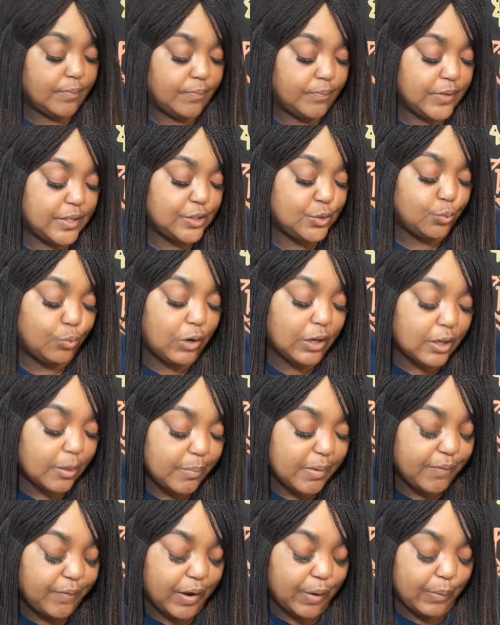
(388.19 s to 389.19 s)
This one could
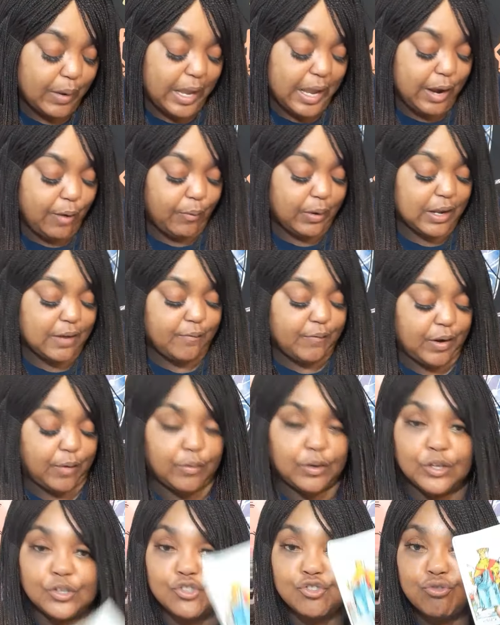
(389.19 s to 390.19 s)
be very arrogant,
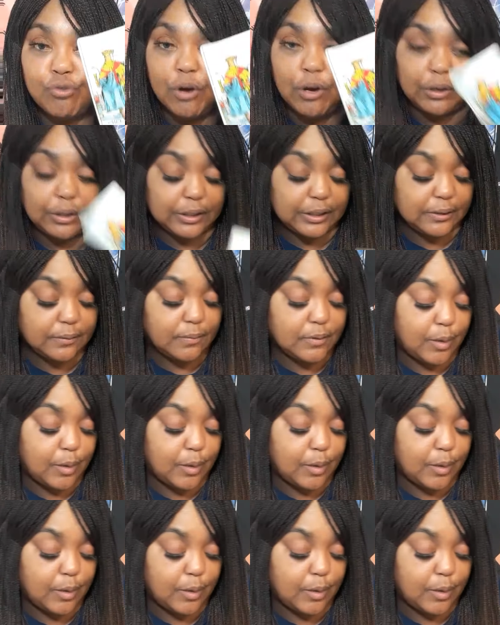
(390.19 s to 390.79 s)
very controlling.